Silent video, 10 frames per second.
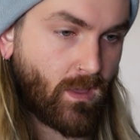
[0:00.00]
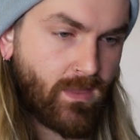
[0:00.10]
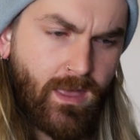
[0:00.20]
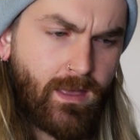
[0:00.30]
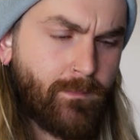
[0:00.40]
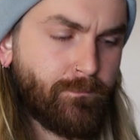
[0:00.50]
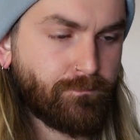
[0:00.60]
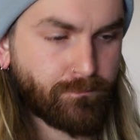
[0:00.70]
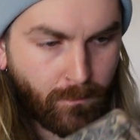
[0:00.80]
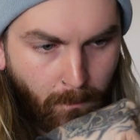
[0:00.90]
Yeah.
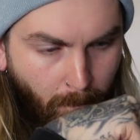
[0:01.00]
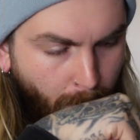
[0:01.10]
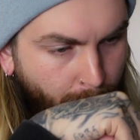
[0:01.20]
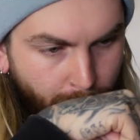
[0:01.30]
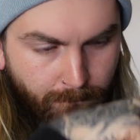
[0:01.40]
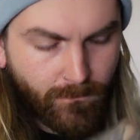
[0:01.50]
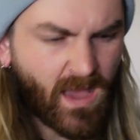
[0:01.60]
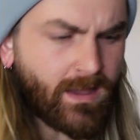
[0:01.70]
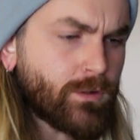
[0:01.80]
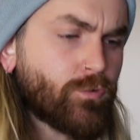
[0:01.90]

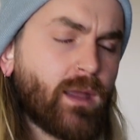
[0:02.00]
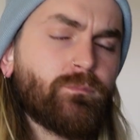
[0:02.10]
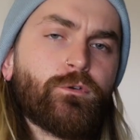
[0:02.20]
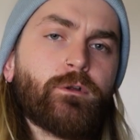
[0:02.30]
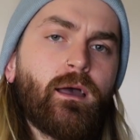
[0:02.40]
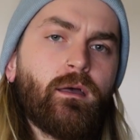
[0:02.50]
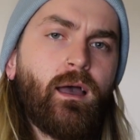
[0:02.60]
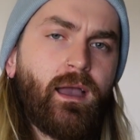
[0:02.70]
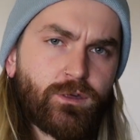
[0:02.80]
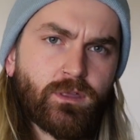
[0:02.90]
I get grapefruit
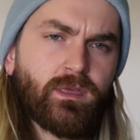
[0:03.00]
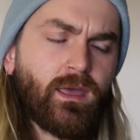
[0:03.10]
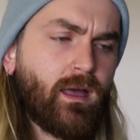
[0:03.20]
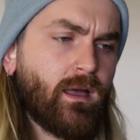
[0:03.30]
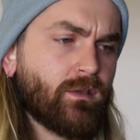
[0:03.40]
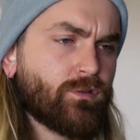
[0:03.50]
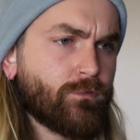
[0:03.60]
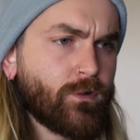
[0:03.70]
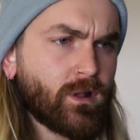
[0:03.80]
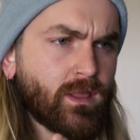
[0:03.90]
actually. It's a
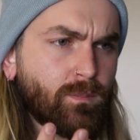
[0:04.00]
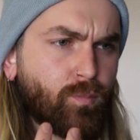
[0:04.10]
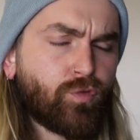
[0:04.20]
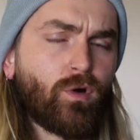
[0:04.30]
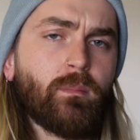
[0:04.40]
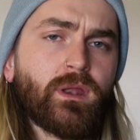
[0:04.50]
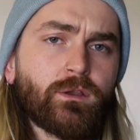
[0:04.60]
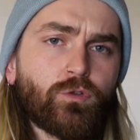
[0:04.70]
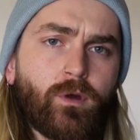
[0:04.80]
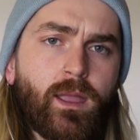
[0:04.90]
really
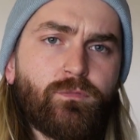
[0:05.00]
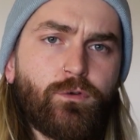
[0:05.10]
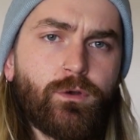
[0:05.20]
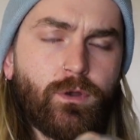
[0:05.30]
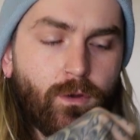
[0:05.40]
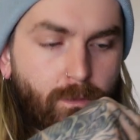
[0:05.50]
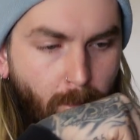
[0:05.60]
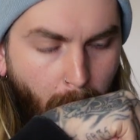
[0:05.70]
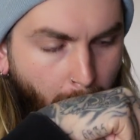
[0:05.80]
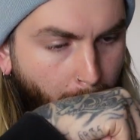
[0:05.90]
prominent grapefruit note.
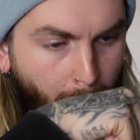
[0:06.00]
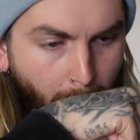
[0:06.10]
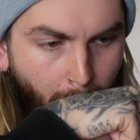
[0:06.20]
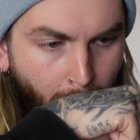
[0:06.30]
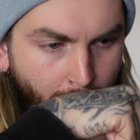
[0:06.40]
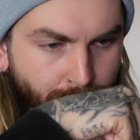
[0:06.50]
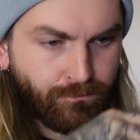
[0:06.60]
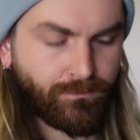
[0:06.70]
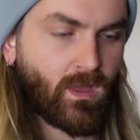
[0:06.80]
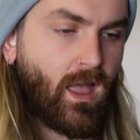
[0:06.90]

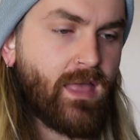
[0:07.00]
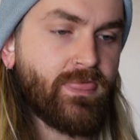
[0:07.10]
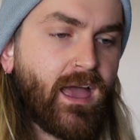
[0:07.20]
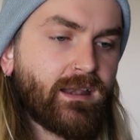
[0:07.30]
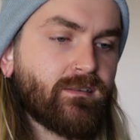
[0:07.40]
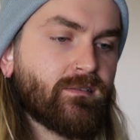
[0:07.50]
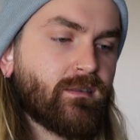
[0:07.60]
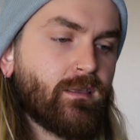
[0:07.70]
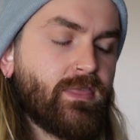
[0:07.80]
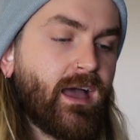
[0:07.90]
And that
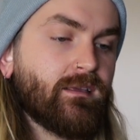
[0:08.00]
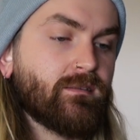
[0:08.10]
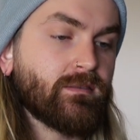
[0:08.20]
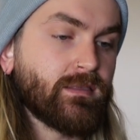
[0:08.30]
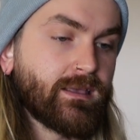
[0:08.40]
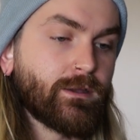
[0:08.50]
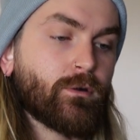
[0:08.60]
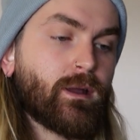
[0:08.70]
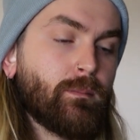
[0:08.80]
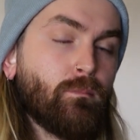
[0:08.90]
is
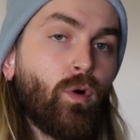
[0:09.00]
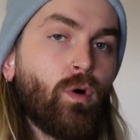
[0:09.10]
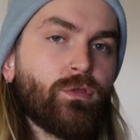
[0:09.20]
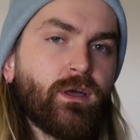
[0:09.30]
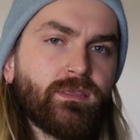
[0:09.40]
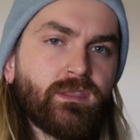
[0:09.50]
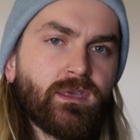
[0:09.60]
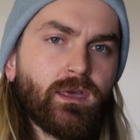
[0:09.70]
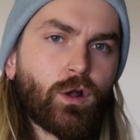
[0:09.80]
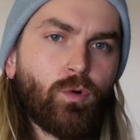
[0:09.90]
lingering more than
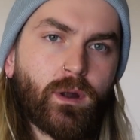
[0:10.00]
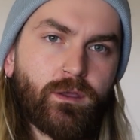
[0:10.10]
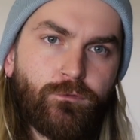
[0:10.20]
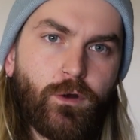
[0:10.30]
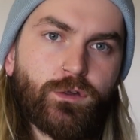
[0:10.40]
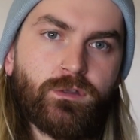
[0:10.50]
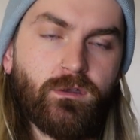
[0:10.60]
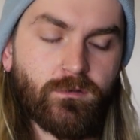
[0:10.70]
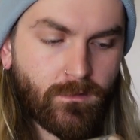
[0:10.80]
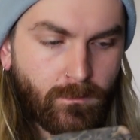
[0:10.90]
the aquatic
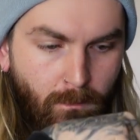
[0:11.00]
freshness.